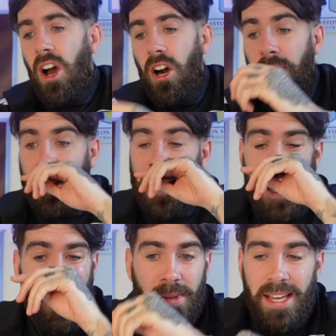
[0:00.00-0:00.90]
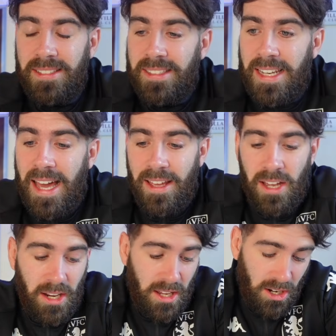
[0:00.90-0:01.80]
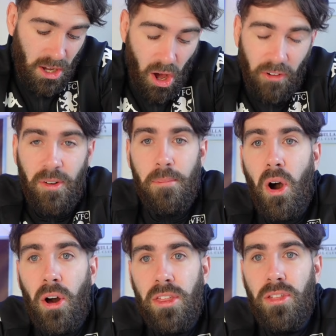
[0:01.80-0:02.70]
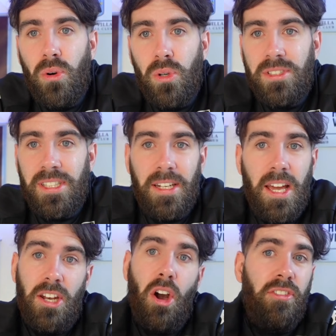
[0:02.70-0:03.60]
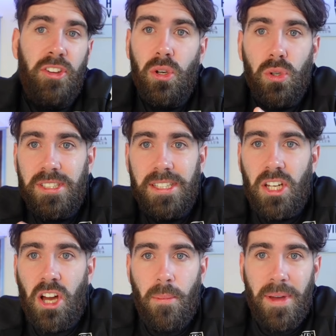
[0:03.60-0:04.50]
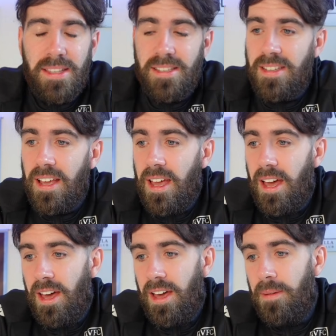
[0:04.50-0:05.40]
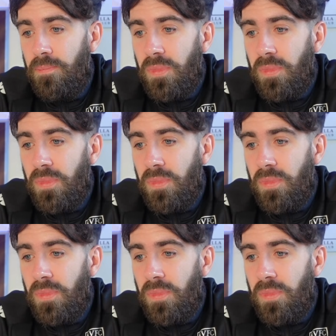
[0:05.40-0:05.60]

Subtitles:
on the game yesterday and offer my thoughts and offer yours in the comments. I'd